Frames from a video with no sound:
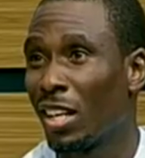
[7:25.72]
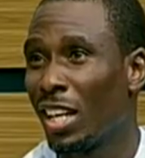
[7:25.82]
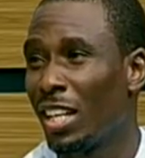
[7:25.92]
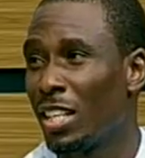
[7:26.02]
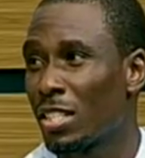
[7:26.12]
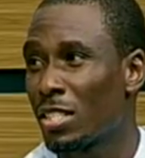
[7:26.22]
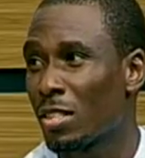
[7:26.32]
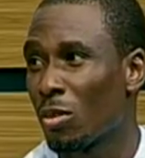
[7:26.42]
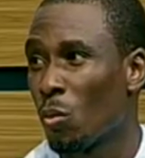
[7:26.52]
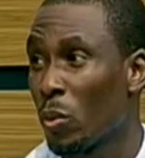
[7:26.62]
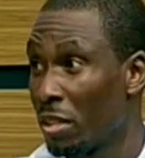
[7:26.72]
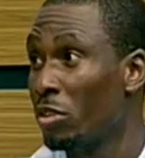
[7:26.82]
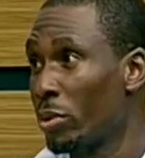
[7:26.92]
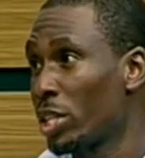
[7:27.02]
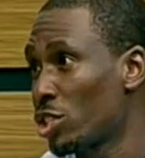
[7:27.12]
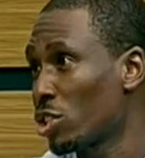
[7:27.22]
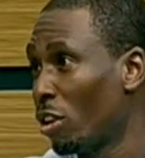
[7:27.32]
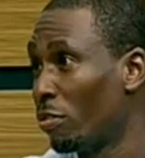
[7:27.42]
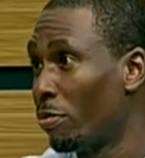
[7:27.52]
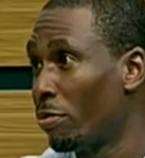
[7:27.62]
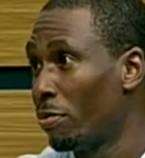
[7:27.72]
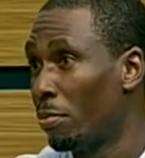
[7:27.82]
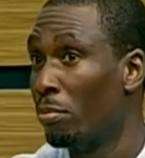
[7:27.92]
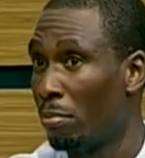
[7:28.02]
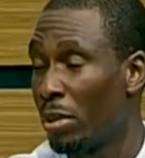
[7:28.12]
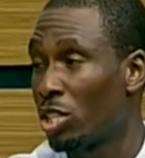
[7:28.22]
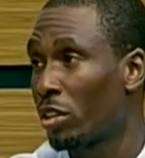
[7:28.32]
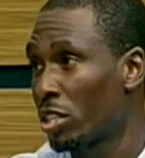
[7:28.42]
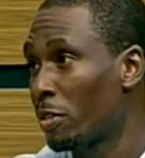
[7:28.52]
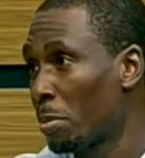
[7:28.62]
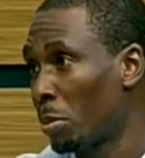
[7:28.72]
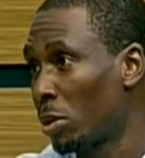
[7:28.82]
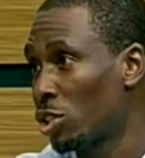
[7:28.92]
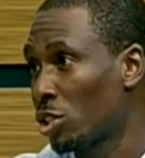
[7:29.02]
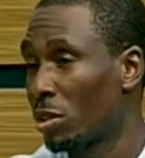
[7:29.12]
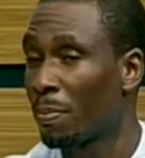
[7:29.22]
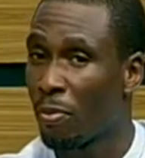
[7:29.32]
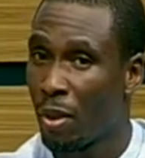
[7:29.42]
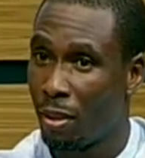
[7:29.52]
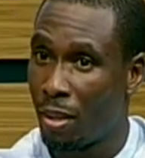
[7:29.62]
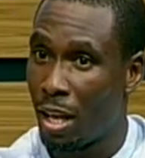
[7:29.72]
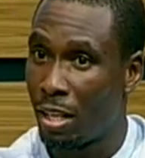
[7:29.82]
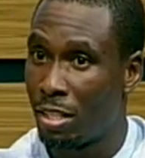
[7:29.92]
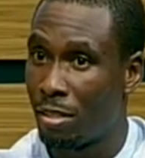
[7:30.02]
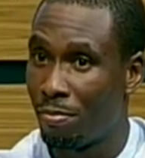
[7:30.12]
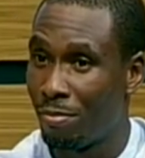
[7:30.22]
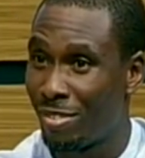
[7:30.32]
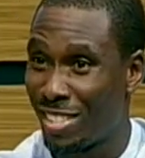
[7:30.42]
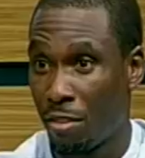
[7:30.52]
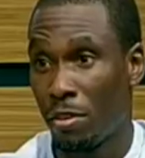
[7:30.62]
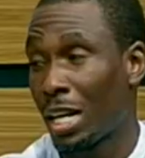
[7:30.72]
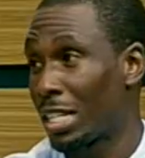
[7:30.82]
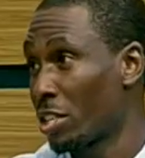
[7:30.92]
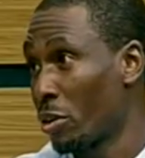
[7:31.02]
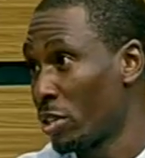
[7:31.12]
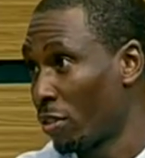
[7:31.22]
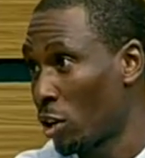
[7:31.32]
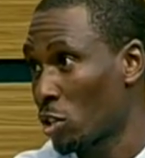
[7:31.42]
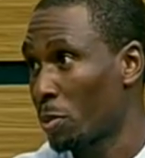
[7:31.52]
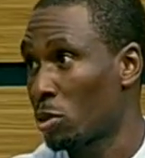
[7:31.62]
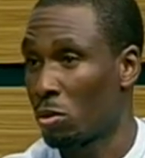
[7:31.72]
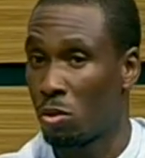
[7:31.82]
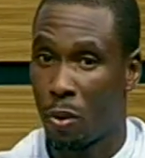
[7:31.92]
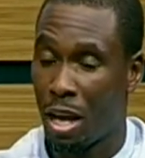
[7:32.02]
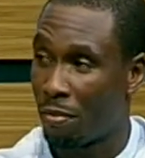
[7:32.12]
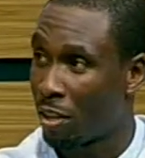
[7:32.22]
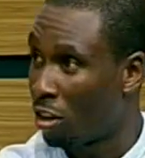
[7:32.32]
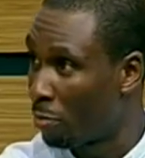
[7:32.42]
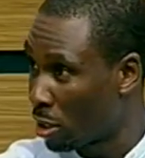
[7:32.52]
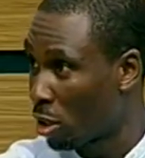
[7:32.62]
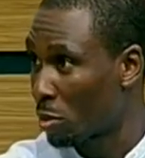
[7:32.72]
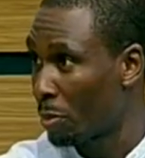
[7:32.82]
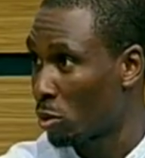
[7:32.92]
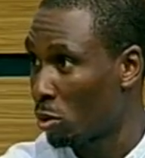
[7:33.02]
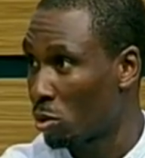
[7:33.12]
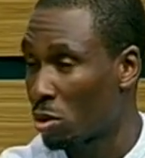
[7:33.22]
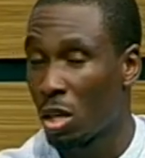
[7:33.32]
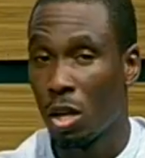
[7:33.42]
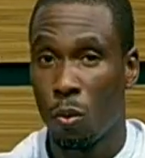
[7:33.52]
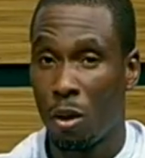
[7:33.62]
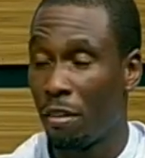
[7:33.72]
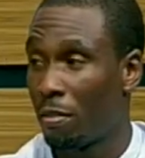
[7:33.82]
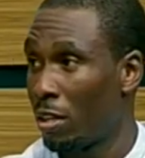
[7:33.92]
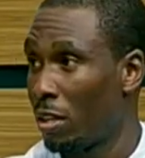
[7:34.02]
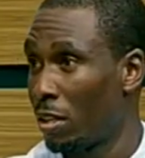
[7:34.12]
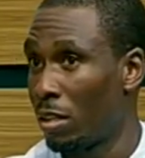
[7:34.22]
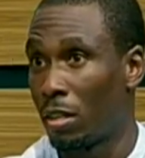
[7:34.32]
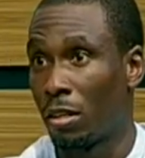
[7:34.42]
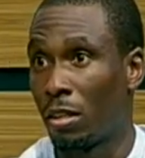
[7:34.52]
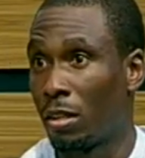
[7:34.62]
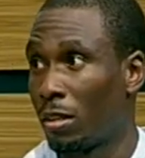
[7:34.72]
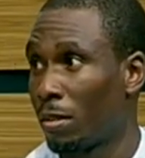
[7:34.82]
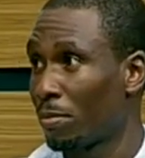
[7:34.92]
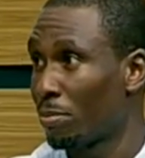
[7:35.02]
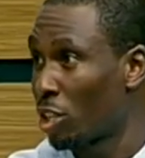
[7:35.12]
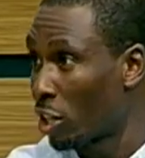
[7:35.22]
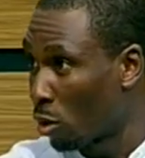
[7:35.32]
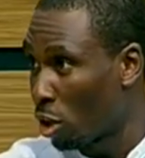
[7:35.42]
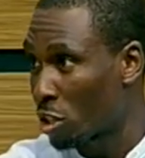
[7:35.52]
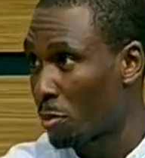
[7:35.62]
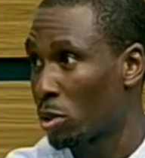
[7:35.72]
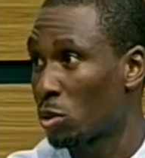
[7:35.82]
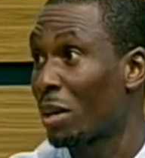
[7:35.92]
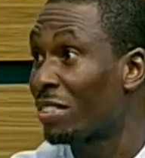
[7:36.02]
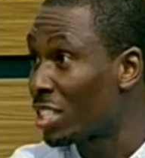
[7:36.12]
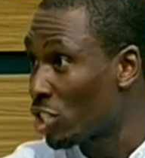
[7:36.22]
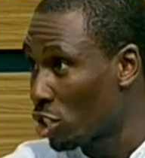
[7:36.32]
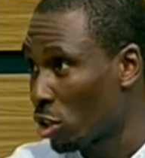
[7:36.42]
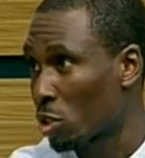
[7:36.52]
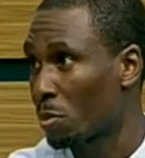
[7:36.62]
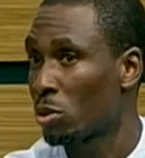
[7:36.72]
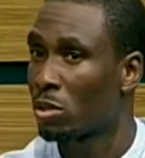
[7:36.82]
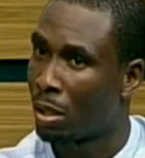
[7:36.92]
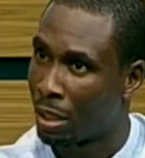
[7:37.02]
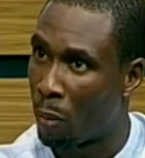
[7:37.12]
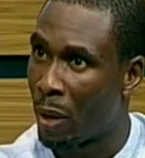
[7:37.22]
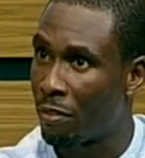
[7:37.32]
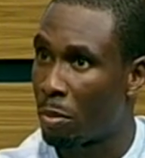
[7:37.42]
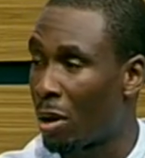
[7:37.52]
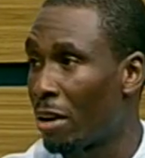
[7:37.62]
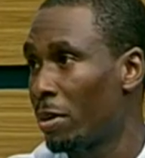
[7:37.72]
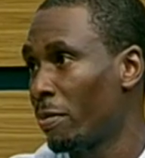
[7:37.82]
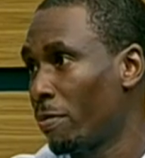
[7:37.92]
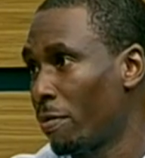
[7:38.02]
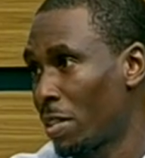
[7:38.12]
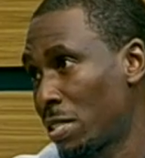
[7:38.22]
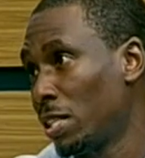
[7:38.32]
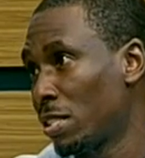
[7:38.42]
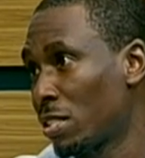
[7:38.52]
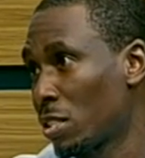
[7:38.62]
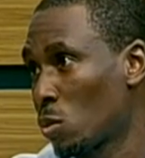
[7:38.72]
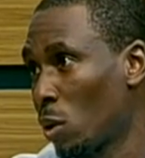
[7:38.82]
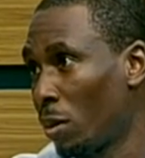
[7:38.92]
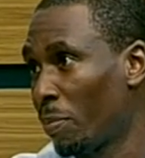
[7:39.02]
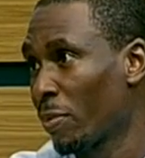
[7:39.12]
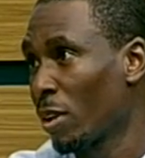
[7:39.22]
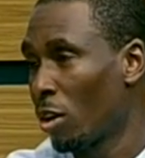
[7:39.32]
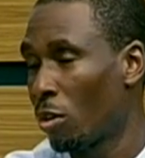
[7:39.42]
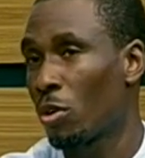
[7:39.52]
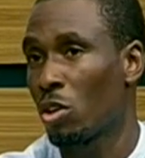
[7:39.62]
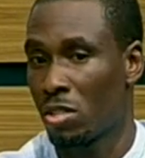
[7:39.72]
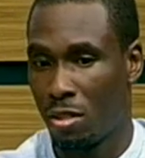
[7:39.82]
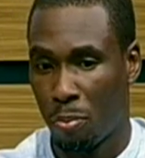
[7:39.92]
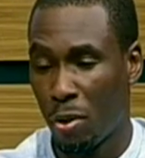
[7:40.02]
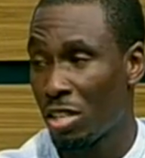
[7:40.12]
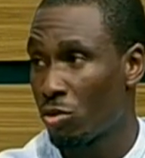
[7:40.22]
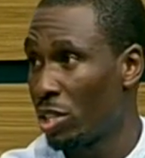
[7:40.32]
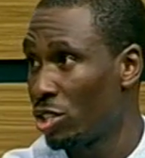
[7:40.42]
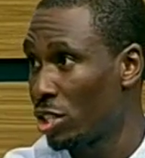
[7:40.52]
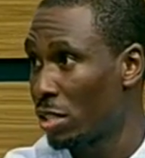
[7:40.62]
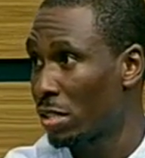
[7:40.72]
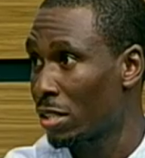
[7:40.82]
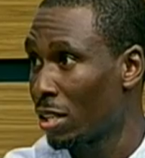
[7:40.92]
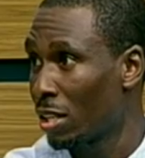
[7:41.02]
it is within reach of majority of the population. Mm. There are several categories of hospitals. We have the government hospitals, we have the uh, general hospitals, we have the teaching hospitals, mm. and hmm. then we have the private facilities as well. Right. Of course, the price ranges